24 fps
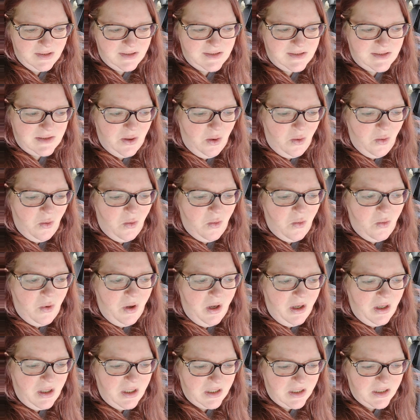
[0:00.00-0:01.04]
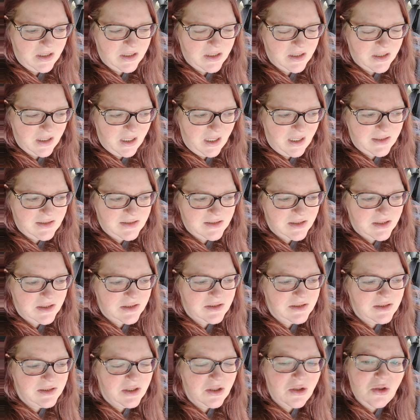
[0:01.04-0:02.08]
So
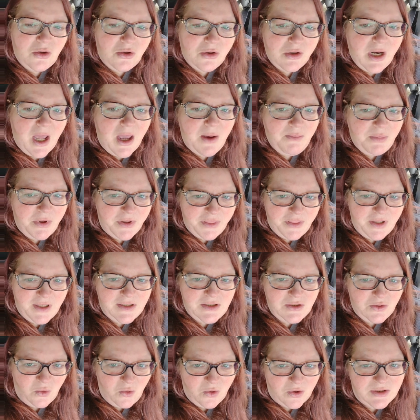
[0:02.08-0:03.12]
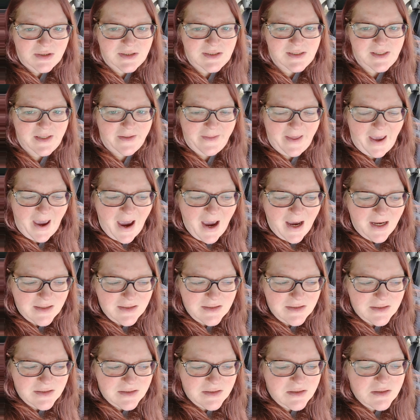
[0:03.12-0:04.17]
to learn empathy towards that,
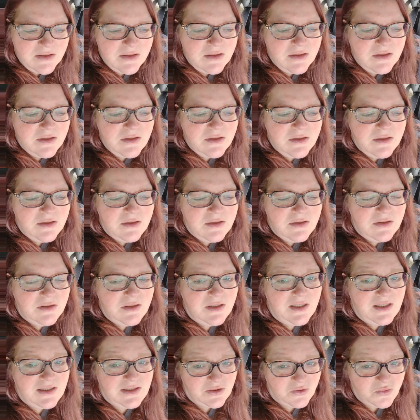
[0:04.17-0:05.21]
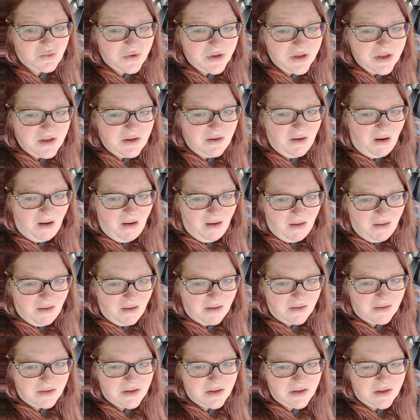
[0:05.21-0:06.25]
it's really
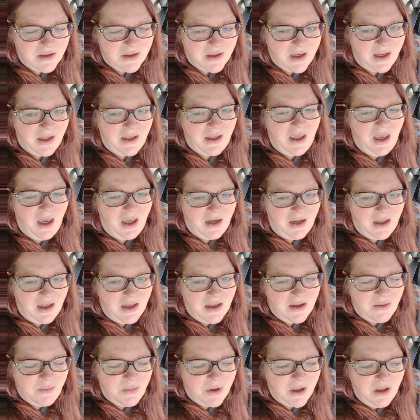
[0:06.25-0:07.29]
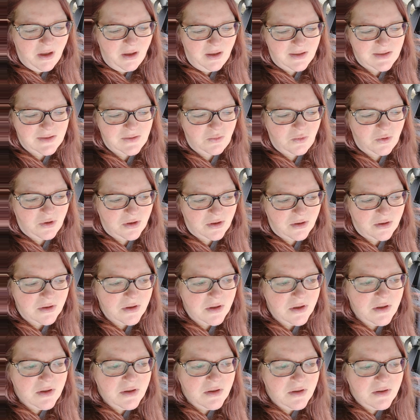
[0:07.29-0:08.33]
hard, and I get it, because
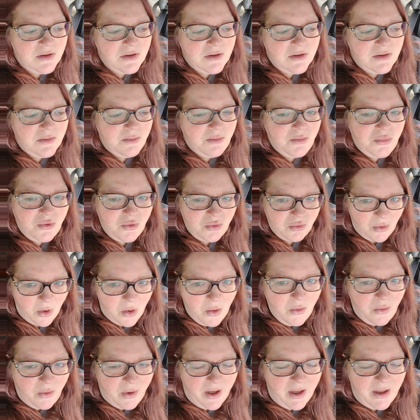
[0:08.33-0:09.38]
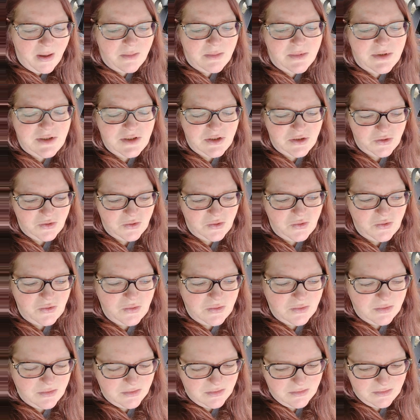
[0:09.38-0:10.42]
programmed
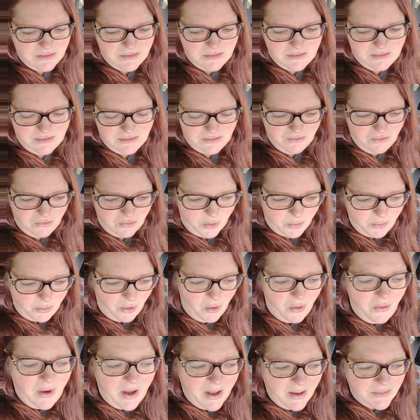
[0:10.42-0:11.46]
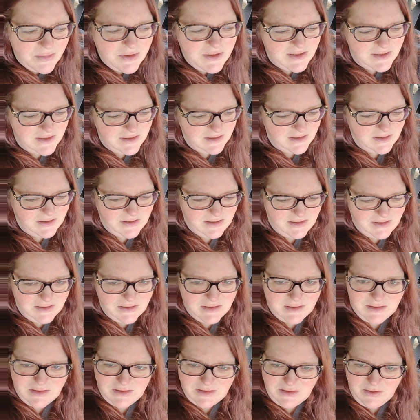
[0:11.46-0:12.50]
to we're programmed
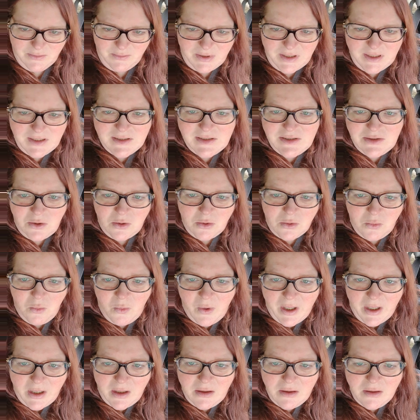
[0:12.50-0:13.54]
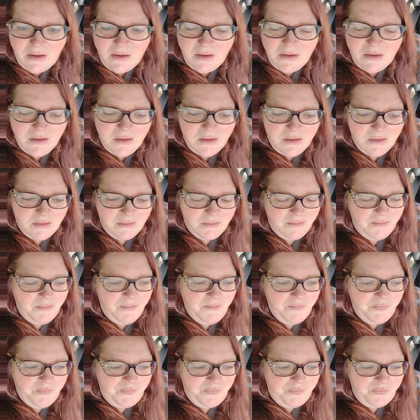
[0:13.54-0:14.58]
to be a certain way,
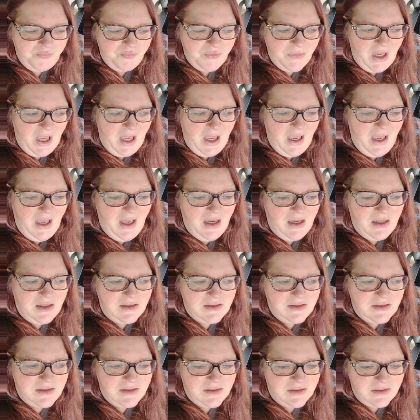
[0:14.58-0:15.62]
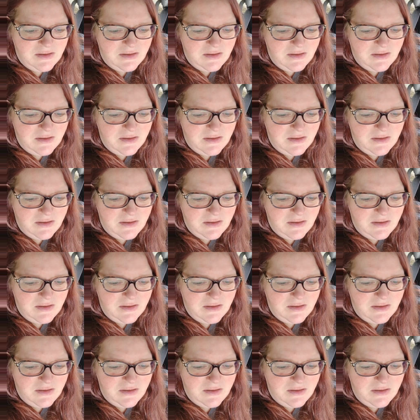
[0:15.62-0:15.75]
and